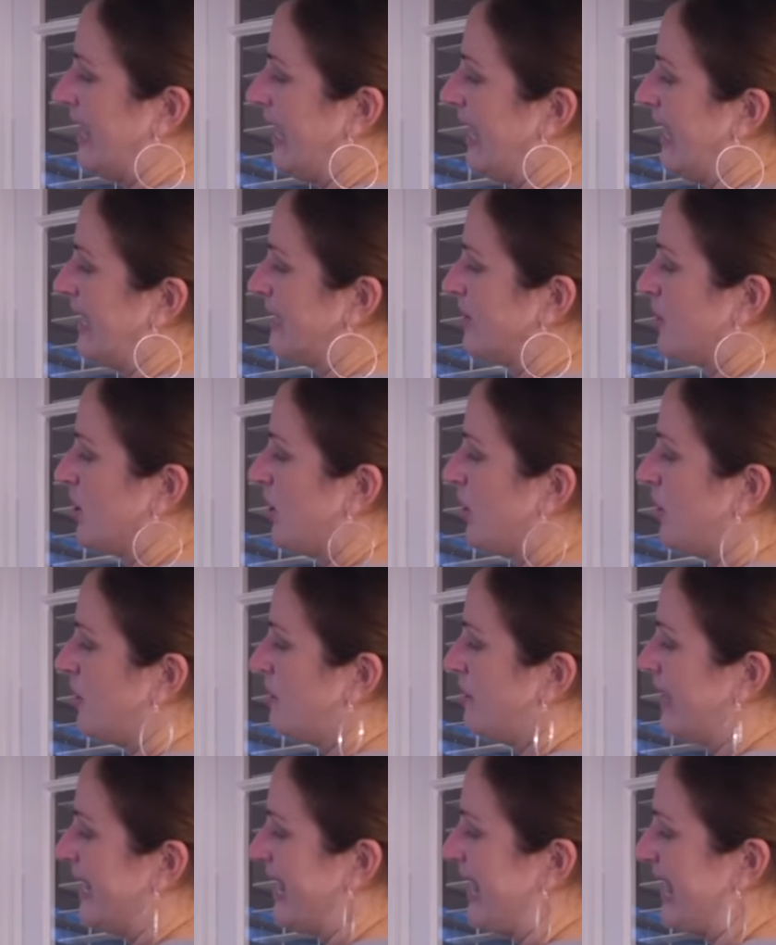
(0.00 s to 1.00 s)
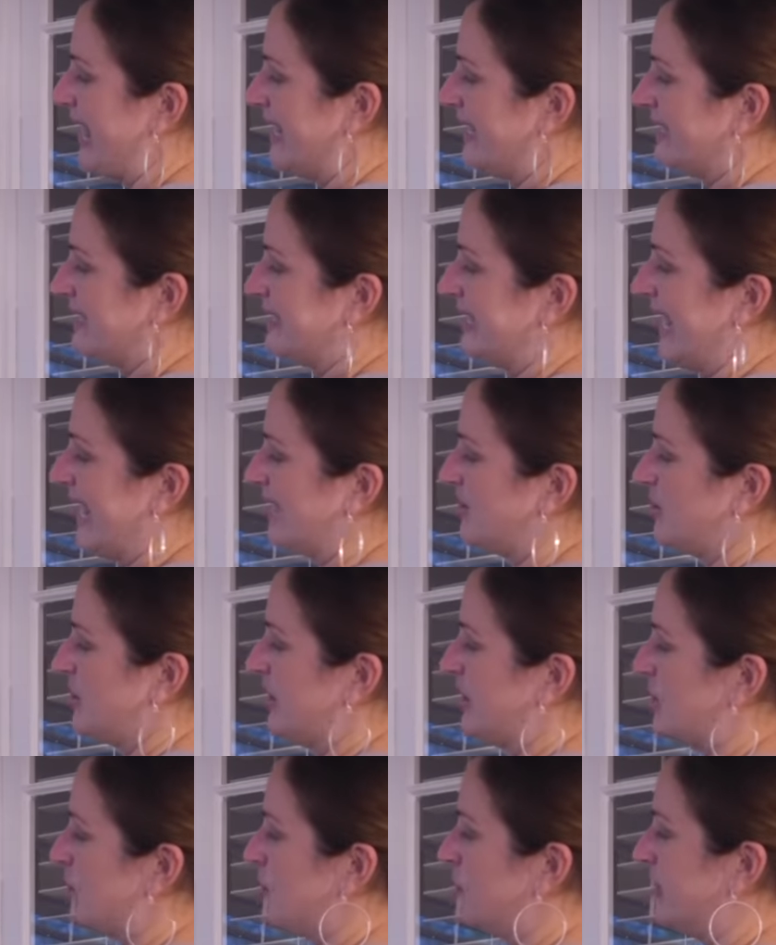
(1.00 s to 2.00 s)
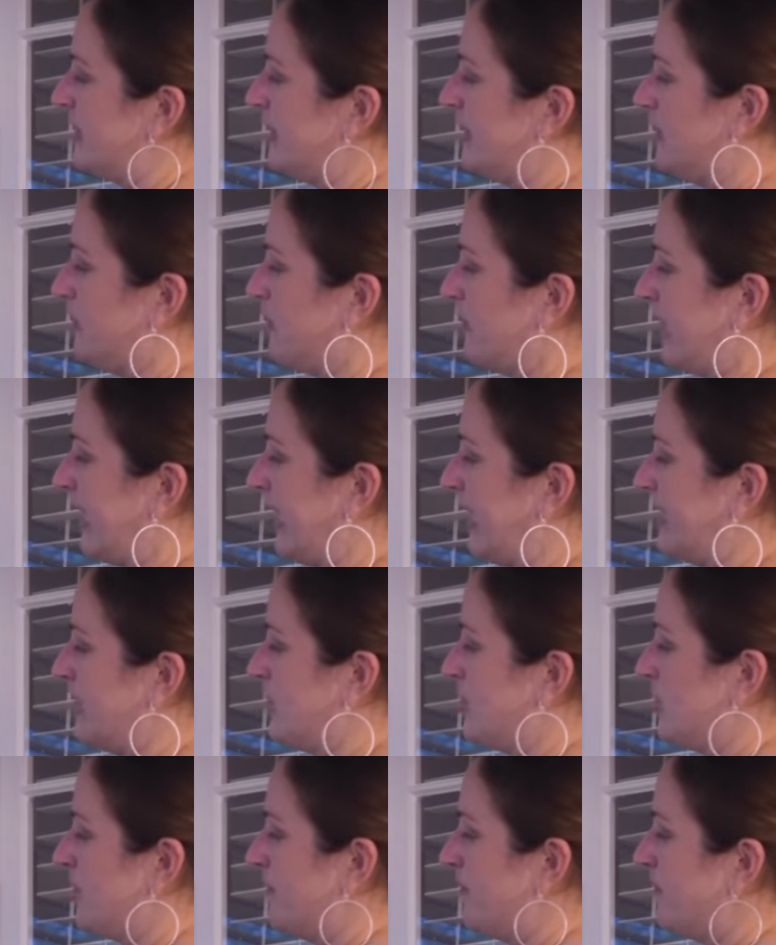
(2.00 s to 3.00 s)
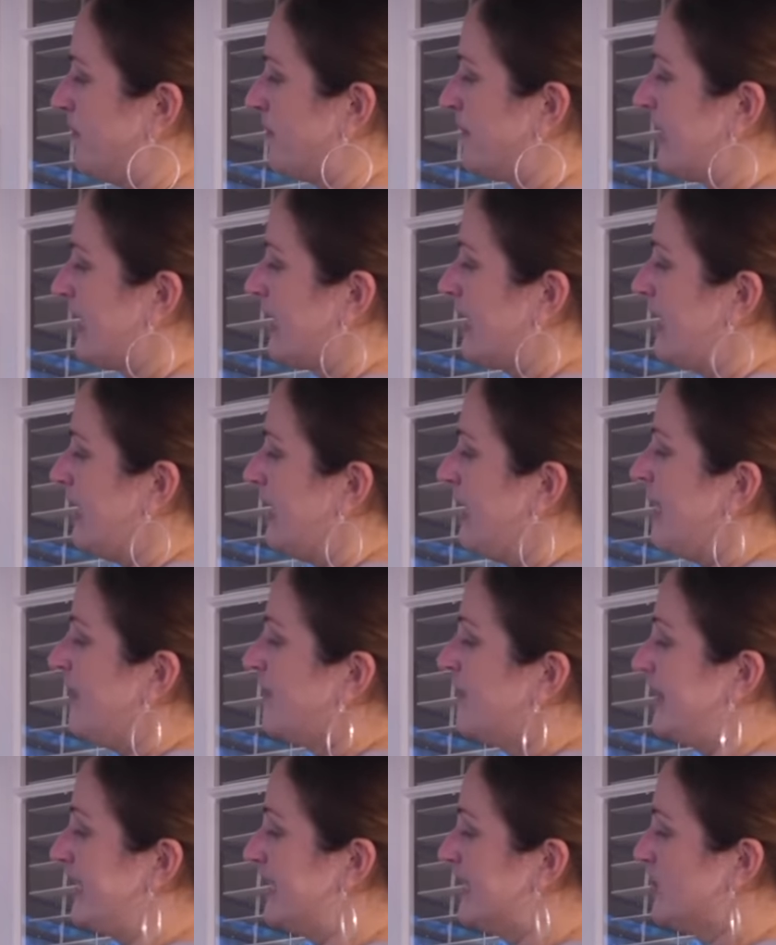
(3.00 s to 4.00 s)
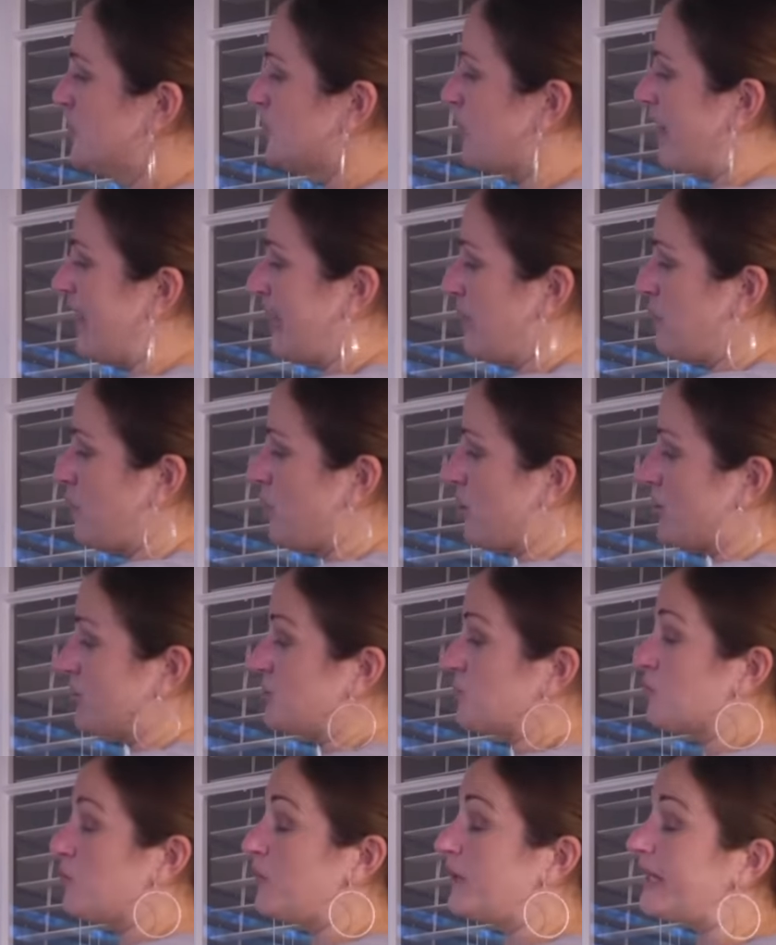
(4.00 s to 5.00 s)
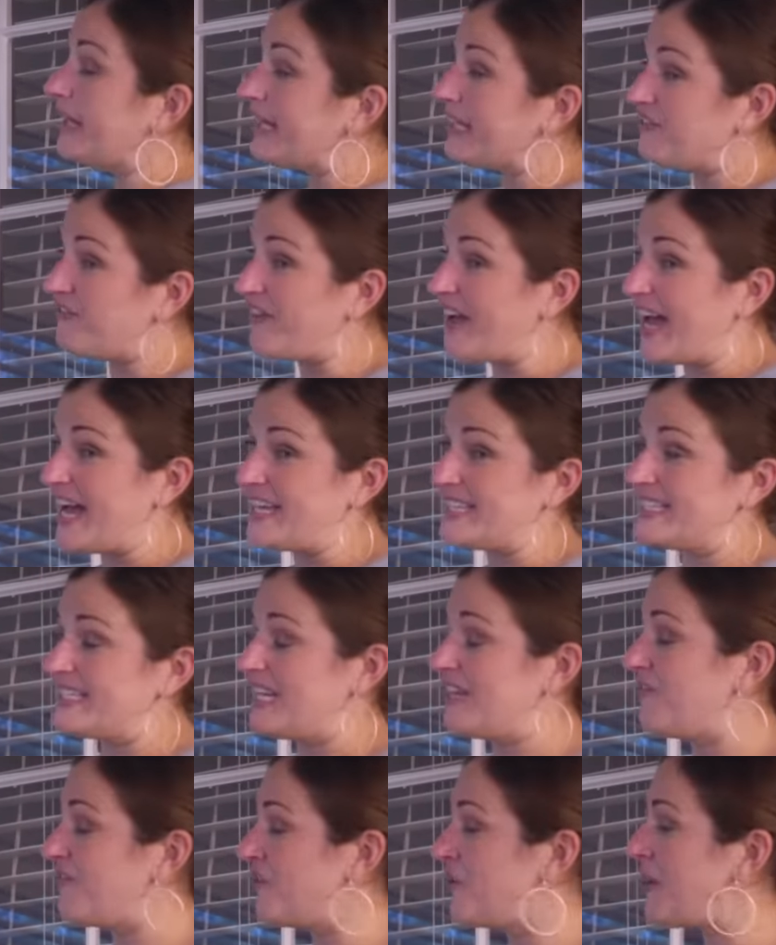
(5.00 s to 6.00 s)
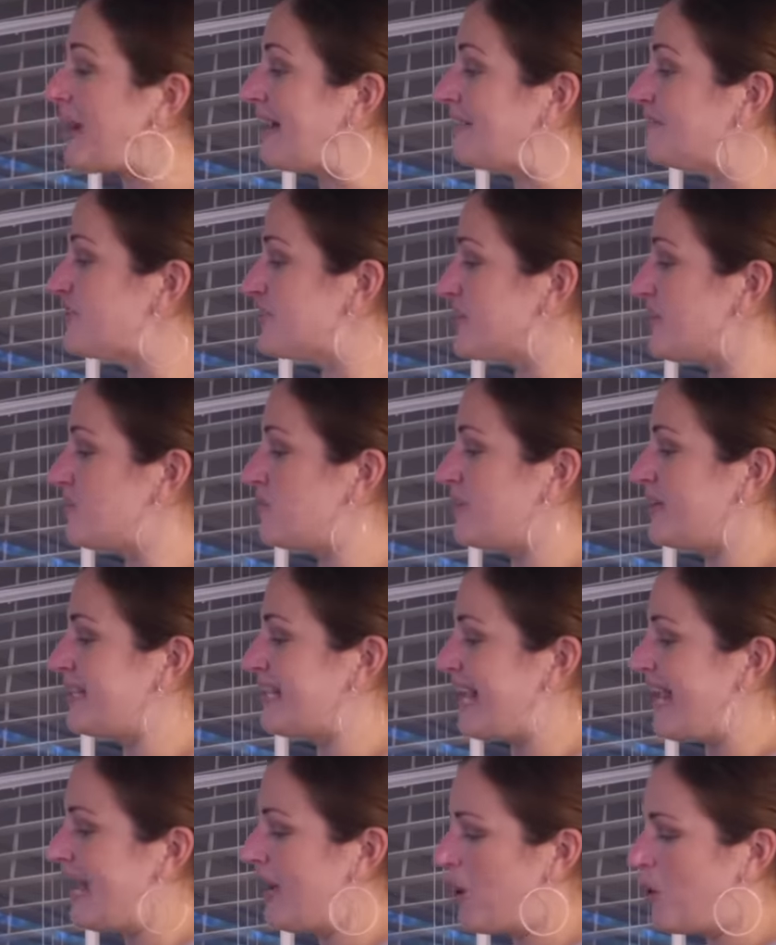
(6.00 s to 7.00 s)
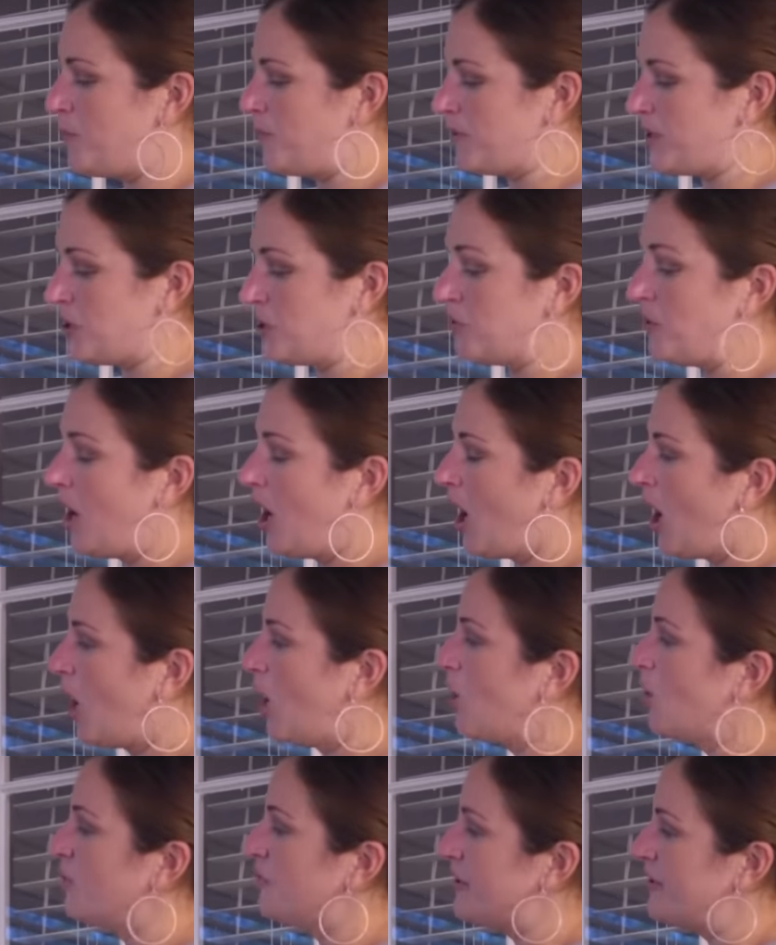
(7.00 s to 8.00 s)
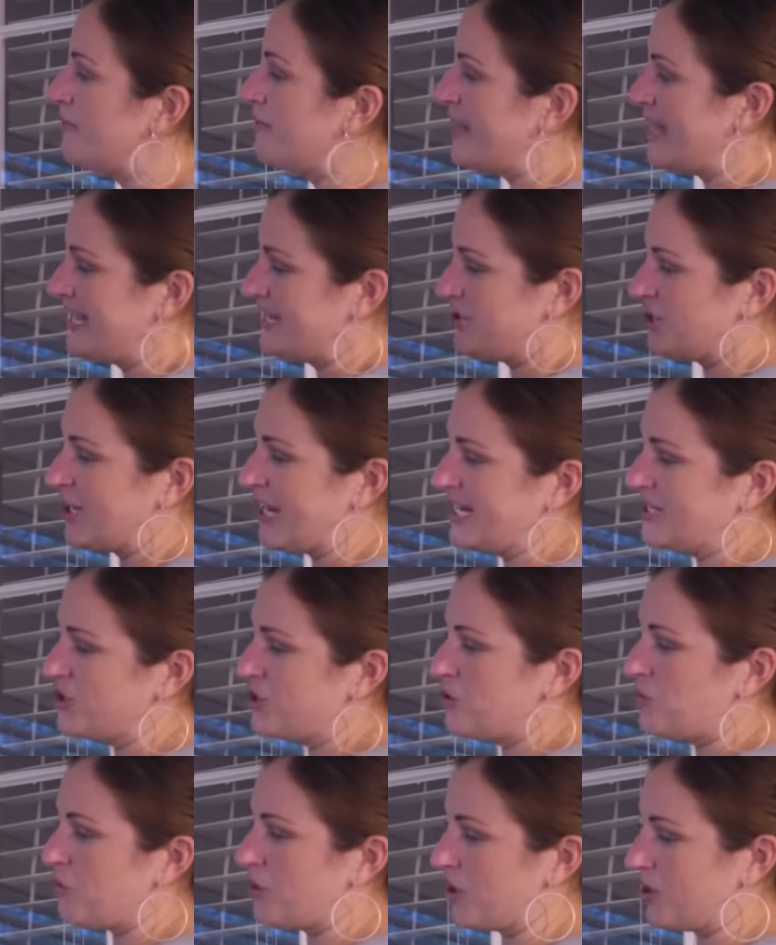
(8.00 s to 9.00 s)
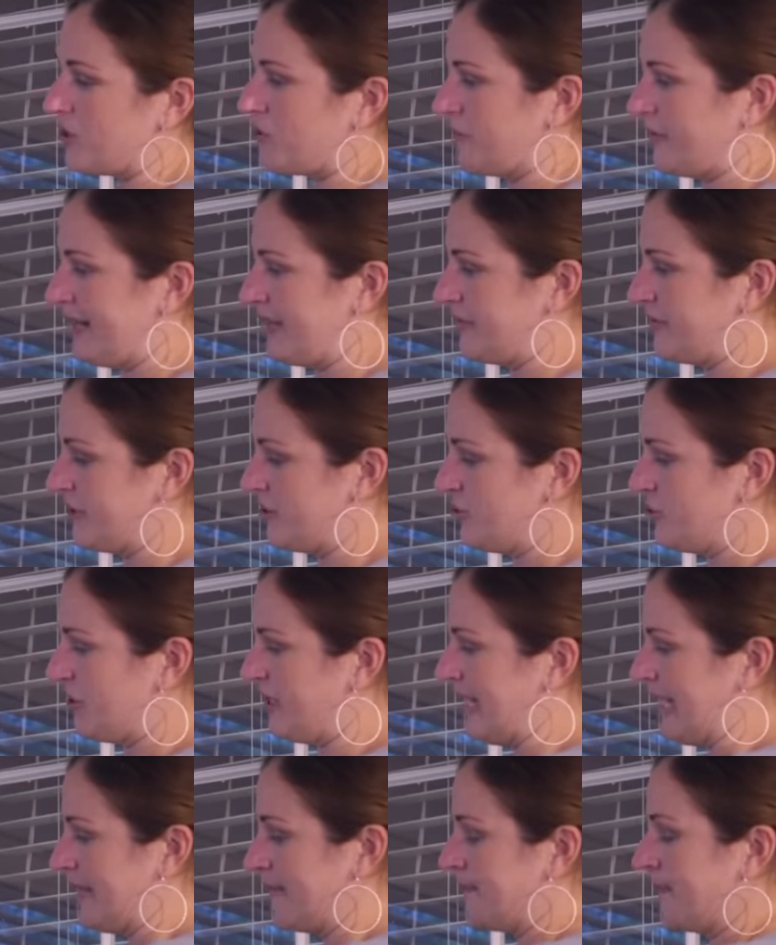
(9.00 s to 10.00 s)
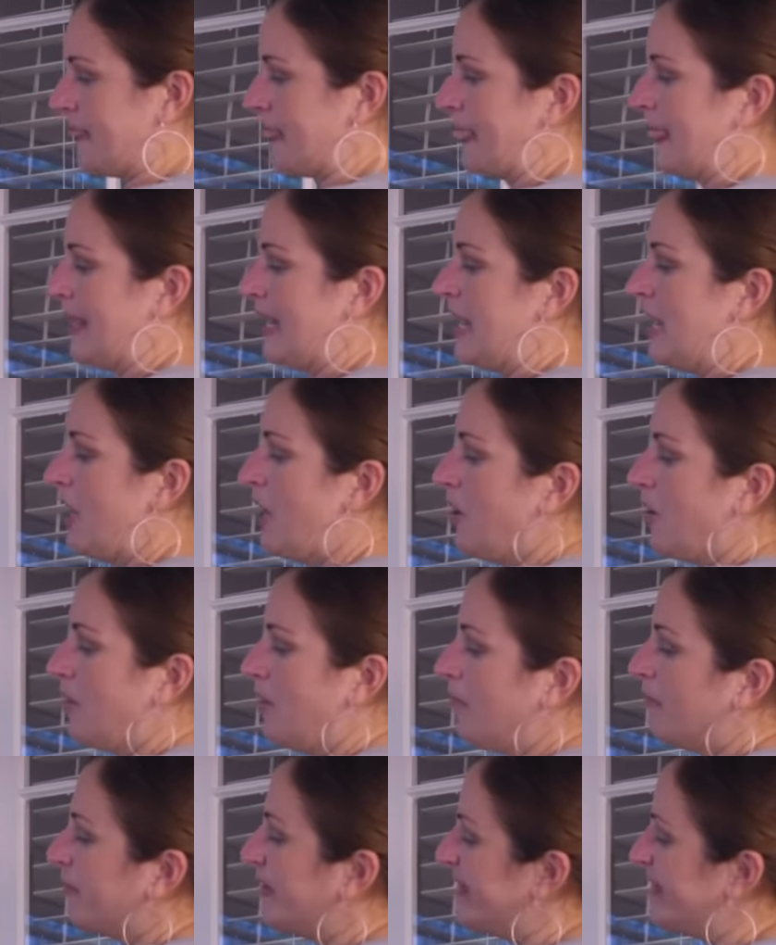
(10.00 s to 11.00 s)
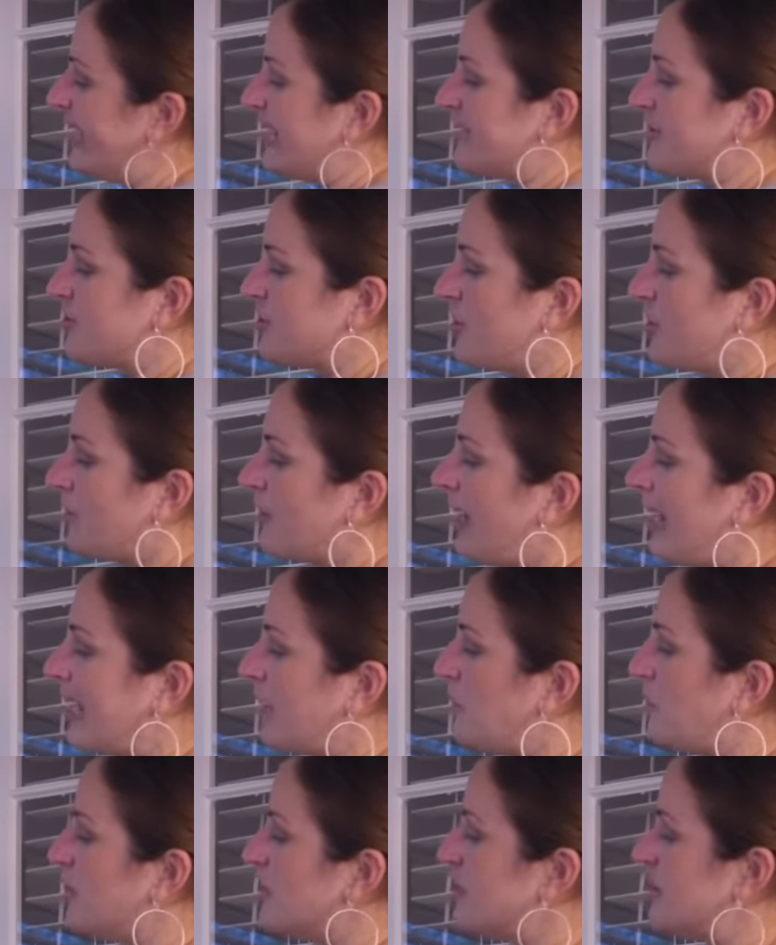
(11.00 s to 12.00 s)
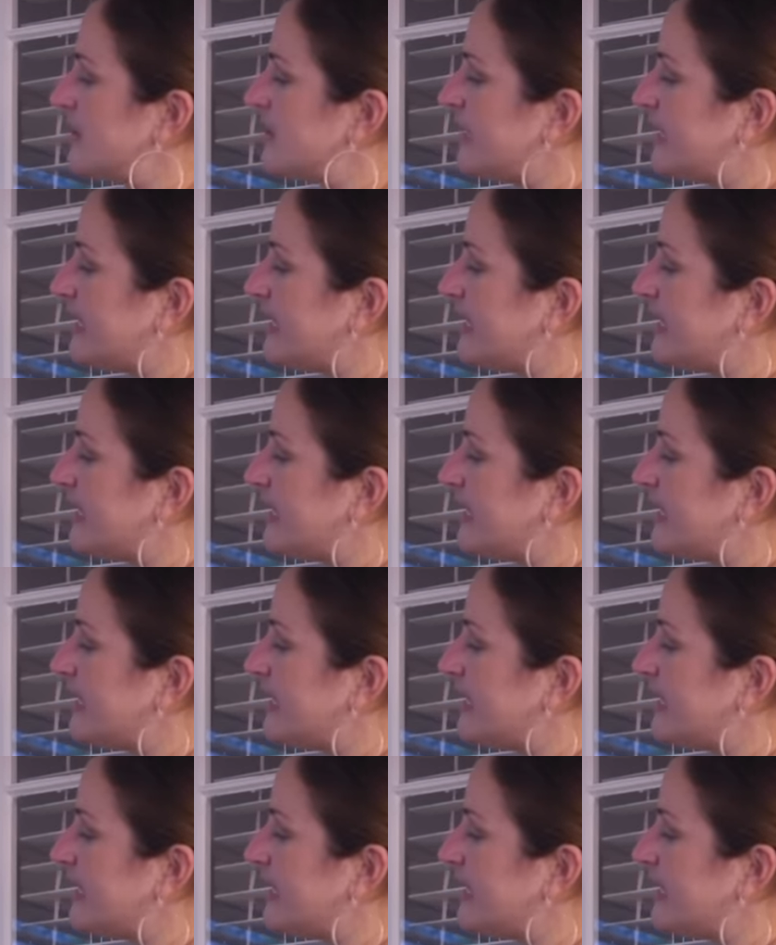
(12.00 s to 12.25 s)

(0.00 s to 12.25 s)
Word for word: and come and attach it using the branch. This way works really fast if you have someone to help you hold the mesh as you work around the tree. But that's all right, we're just